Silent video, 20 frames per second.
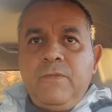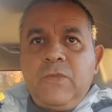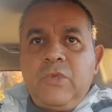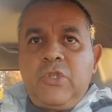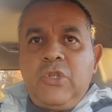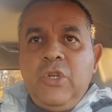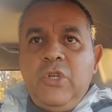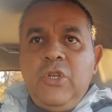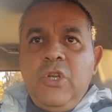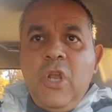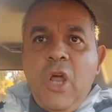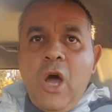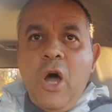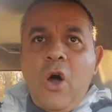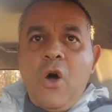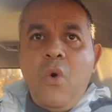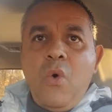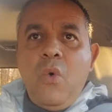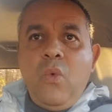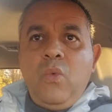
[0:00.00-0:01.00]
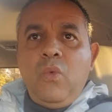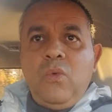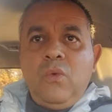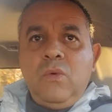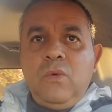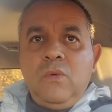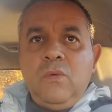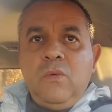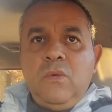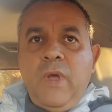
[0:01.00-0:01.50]
to know
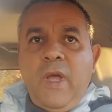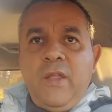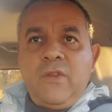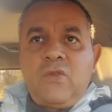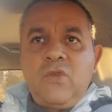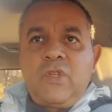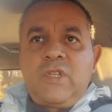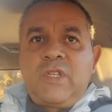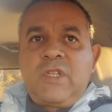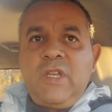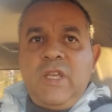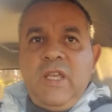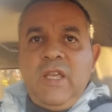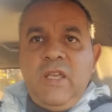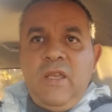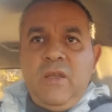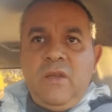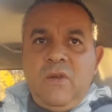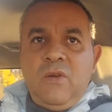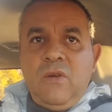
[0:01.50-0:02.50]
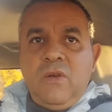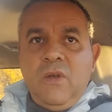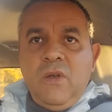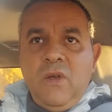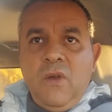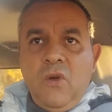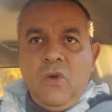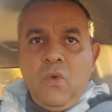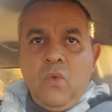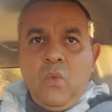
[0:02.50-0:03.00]
and to see
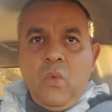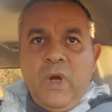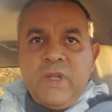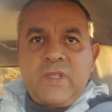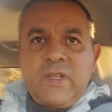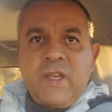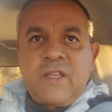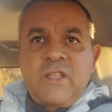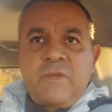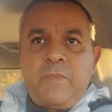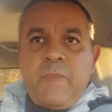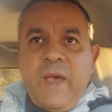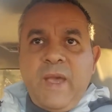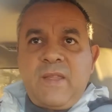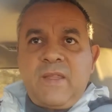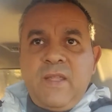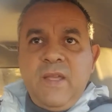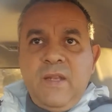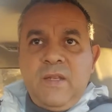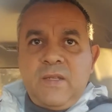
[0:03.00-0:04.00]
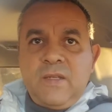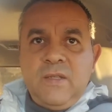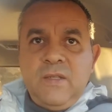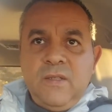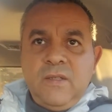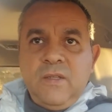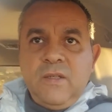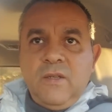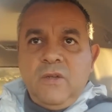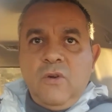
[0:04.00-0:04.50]
what's expected
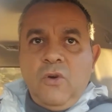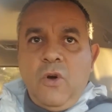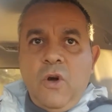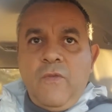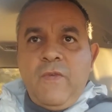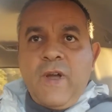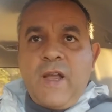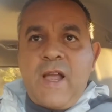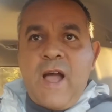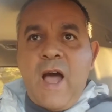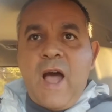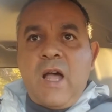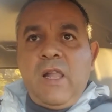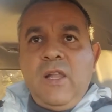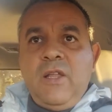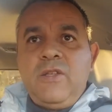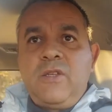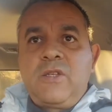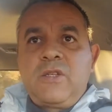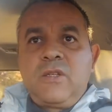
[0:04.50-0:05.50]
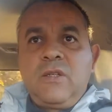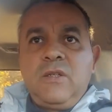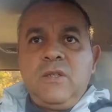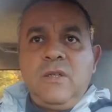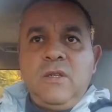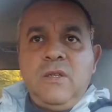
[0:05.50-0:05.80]
of a college